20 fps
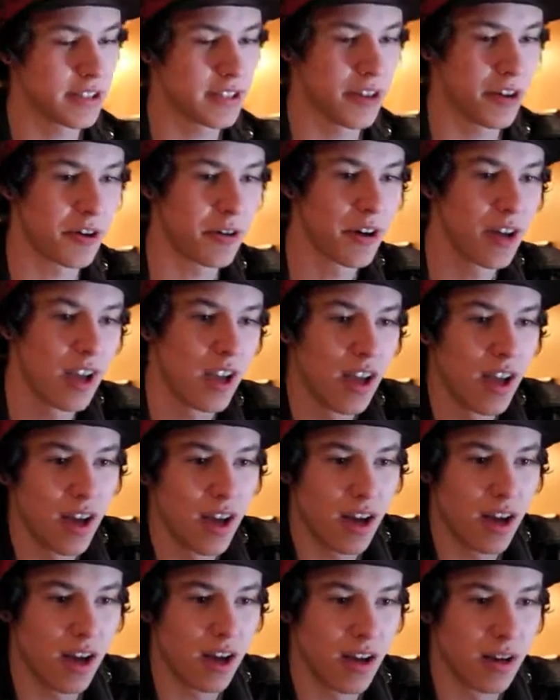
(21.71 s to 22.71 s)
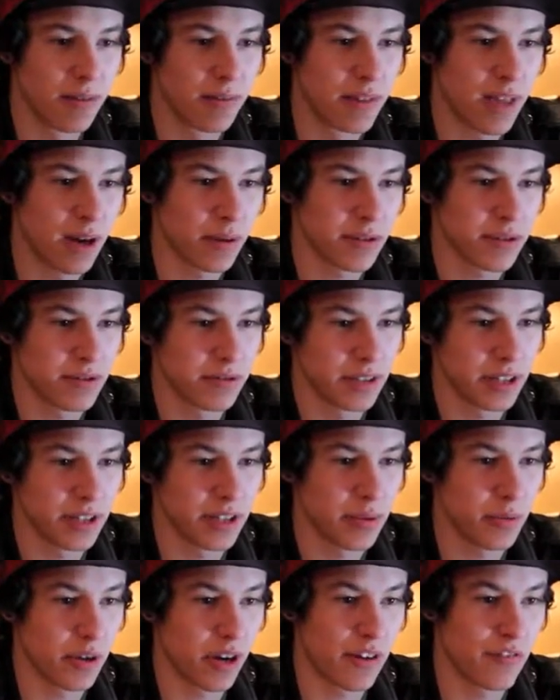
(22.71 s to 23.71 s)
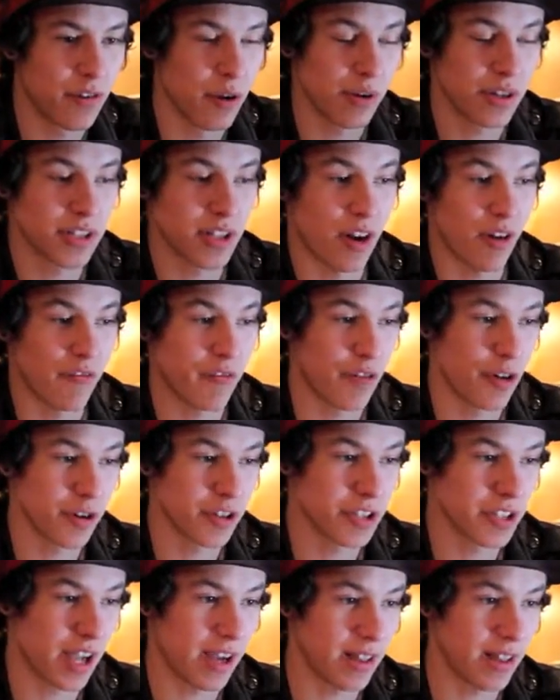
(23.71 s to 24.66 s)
So um, that was really what I focused on first.